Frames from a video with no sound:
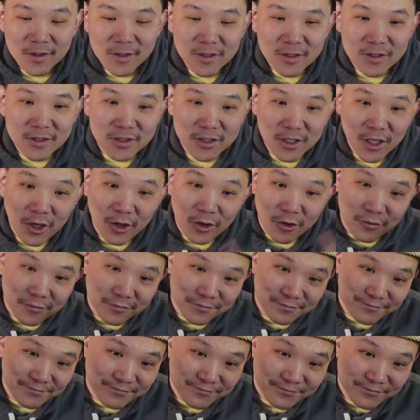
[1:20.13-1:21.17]
So,
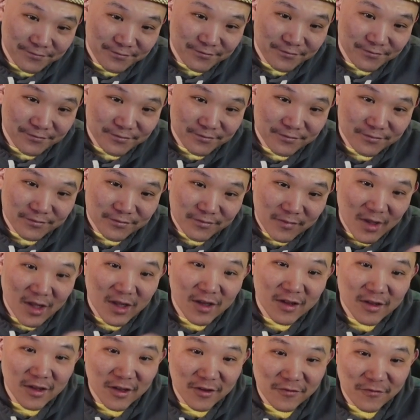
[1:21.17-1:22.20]

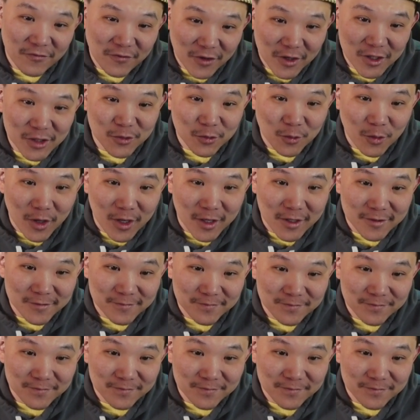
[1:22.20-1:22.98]
the first one.